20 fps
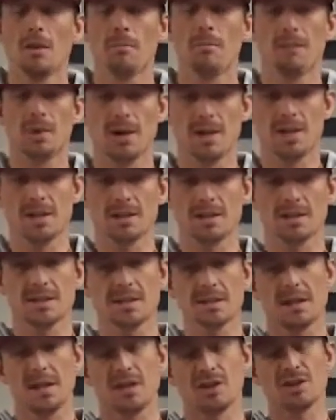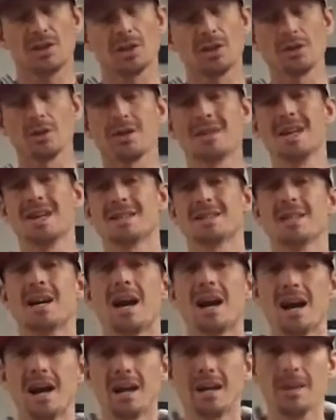But during that
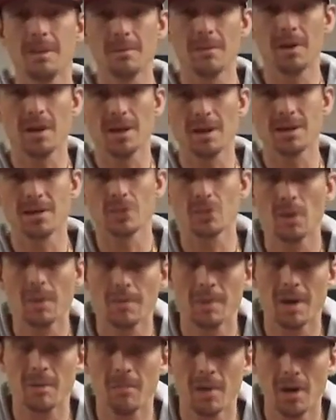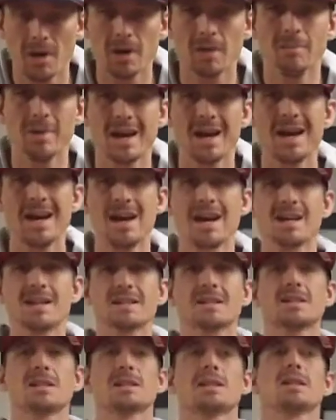time is when my buddy
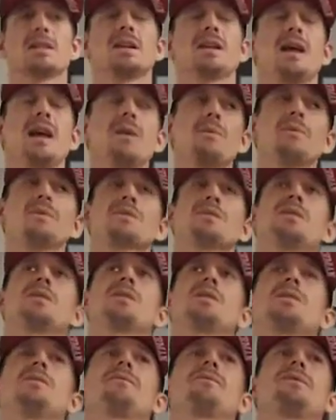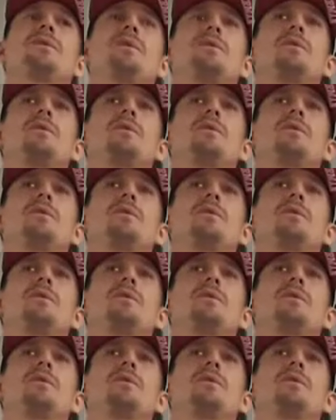passed, and that was tough.